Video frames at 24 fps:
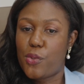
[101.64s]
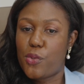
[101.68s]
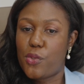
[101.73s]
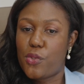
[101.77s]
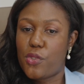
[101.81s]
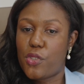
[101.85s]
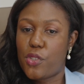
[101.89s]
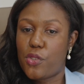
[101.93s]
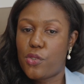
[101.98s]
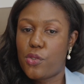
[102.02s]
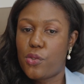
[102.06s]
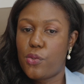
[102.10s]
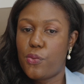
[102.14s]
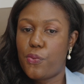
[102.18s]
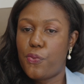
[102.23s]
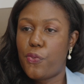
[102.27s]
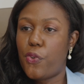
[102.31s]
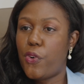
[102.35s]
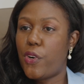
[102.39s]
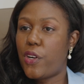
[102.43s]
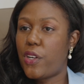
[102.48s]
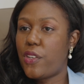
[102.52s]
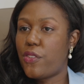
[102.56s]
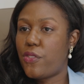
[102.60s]
just to
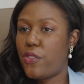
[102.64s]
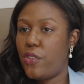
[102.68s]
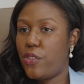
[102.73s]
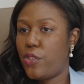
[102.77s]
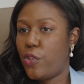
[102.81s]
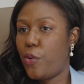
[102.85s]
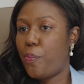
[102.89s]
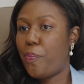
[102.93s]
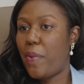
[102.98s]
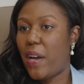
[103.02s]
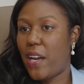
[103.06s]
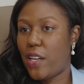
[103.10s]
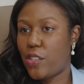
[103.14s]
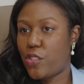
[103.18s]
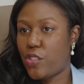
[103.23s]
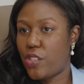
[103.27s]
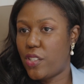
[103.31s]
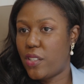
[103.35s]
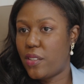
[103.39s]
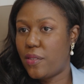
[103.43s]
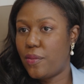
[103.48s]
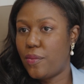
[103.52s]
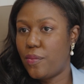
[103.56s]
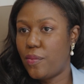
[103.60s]
focus on your
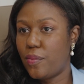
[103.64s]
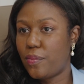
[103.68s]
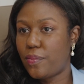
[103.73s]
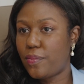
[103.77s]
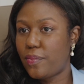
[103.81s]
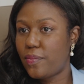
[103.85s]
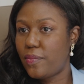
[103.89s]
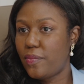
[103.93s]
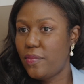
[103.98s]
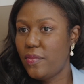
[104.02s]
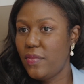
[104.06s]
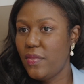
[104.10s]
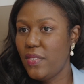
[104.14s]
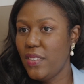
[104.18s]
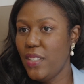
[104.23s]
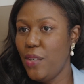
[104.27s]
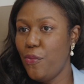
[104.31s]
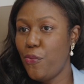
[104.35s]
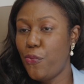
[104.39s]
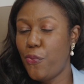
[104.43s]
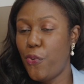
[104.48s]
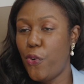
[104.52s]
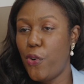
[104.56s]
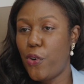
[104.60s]
passion,
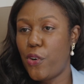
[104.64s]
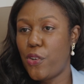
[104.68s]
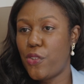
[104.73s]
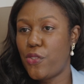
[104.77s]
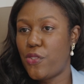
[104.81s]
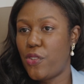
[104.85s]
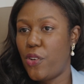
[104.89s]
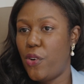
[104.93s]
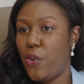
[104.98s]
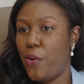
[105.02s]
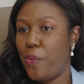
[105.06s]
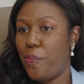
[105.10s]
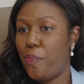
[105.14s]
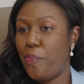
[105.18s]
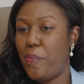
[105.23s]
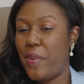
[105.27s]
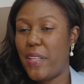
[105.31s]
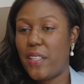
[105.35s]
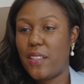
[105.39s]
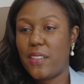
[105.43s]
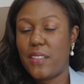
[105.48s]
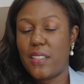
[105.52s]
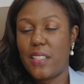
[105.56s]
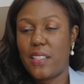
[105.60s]
and focus on
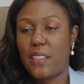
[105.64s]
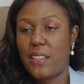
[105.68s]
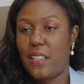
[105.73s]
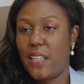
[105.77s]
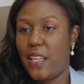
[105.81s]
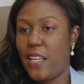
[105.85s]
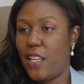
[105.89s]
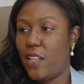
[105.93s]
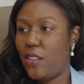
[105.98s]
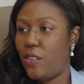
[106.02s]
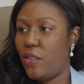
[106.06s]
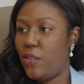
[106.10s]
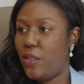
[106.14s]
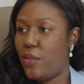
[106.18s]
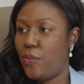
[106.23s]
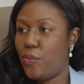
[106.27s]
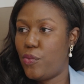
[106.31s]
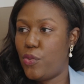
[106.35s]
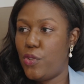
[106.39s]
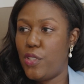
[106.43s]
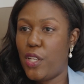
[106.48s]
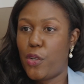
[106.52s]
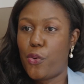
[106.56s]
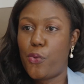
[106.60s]
building
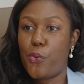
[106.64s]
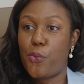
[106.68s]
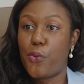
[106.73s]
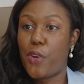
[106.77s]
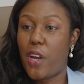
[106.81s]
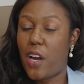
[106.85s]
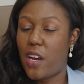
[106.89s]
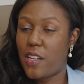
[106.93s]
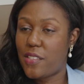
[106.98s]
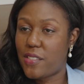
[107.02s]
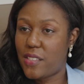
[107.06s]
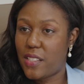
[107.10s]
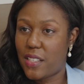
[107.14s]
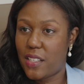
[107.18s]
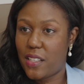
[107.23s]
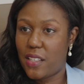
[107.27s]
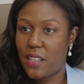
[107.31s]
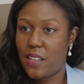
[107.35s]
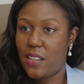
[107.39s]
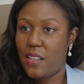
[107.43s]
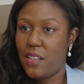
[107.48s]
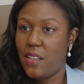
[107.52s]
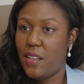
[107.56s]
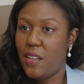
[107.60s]
the
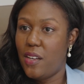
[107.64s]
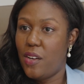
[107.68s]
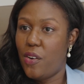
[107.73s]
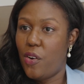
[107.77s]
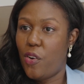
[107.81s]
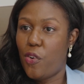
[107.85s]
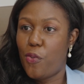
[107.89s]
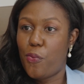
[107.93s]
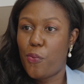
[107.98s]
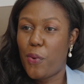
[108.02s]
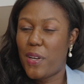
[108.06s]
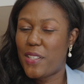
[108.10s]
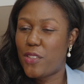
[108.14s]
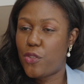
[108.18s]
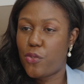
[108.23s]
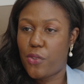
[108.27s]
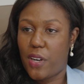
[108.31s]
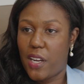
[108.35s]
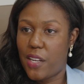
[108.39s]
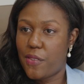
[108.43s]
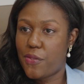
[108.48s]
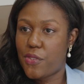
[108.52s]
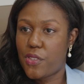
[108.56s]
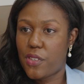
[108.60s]
curiosity of what
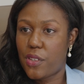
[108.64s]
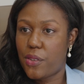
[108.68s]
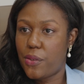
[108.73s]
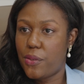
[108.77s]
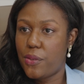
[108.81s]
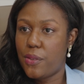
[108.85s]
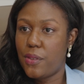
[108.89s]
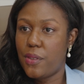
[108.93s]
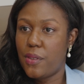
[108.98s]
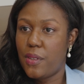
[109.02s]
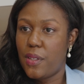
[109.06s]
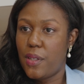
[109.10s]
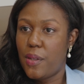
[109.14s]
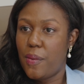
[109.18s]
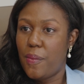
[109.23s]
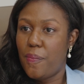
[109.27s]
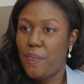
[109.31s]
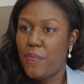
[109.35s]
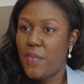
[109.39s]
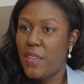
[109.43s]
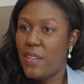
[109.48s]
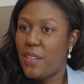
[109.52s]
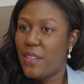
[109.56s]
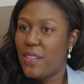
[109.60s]
drives you.
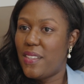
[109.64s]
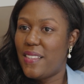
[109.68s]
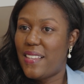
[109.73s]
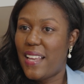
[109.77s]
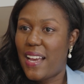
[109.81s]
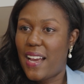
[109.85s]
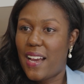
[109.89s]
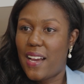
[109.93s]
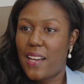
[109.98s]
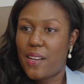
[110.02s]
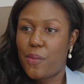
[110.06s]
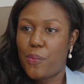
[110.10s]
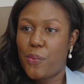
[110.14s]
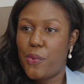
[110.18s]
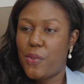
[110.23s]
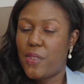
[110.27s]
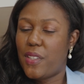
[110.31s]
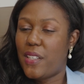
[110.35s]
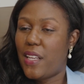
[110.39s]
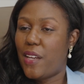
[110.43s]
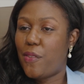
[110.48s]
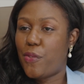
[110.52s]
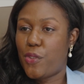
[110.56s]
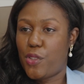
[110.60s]
That will
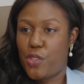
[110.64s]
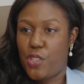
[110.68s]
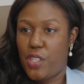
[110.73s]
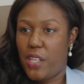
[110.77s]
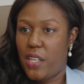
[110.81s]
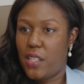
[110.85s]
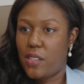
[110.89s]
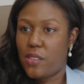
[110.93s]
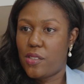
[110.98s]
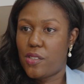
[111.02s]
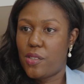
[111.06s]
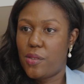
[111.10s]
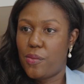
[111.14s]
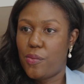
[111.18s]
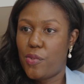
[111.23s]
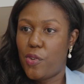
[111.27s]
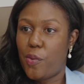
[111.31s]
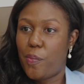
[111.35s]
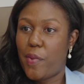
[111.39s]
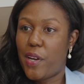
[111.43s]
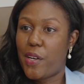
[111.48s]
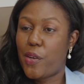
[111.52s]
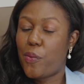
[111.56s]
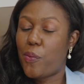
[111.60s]
never change.
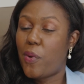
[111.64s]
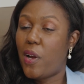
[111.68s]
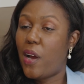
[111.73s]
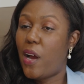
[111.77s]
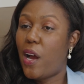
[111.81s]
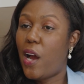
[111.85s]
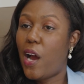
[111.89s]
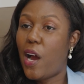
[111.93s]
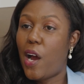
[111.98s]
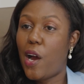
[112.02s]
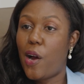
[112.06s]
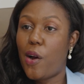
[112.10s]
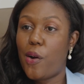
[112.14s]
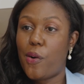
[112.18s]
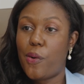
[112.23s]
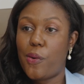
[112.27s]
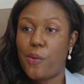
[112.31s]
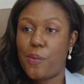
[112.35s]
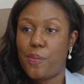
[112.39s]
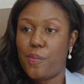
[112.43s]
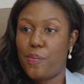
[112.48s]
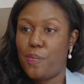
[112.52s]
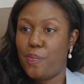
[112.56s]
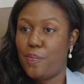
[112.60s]
No matter
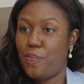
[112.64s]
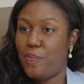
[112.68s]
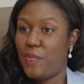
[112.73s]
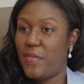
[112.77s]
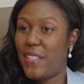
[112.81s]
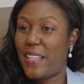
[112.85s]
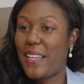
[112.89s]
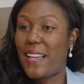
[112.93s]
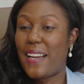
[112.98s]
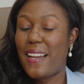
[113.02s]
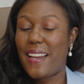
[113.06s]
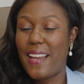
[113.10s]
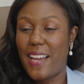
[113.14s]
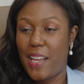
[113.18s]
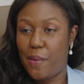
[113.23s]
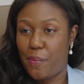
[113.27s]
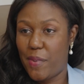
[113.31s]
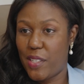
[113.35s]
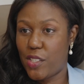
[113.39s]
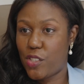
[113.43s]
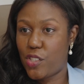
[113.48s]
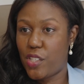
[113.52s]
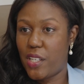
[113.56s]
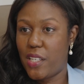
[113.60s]
how the
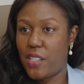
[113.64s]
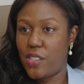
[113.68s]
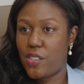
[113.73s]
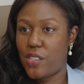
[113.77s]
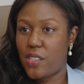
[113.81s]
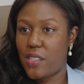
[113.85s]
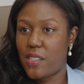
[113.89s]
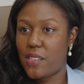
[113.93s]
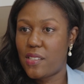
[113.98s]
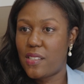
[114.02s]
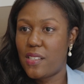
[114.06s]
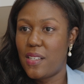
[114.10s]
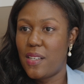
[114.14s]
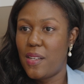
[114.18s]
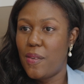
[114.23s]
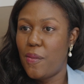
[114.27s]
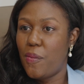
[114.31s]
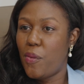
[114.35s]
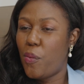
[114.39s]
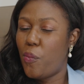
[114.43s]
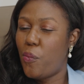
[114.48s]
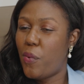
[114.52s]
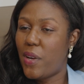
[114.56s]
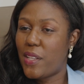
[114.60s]
climate changes,
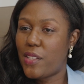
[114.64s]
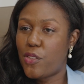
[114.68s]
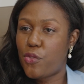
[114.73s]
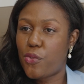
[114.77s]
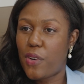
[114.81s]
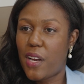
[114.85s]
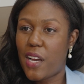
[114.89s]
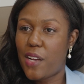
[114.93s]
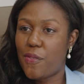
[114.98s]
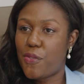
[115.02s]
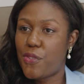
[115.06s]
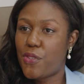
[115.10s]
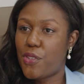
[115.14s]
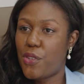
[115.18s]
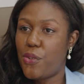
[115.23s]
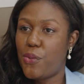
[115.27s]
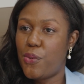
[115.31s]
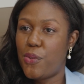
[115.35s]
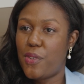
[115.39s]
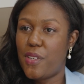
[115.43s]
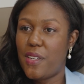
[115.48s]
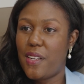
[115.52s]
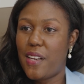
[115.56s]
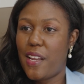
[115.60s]
what drives
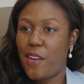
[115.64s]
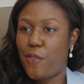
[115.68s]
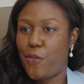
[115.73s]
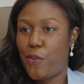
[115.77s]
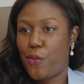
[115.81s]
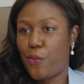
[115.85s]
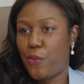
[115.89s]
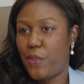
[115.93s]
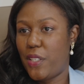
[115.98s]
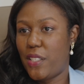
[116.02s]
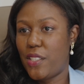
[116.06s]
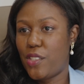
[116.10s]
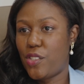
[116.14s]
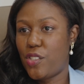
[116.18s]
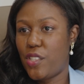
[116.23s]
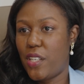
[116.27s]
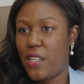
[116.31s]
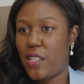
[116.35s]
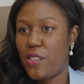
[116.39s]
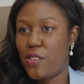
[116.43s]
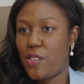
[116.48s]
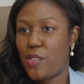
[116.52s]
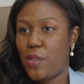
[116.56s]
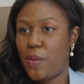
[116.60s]
you never really
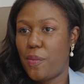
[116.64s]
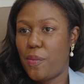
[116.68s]
change.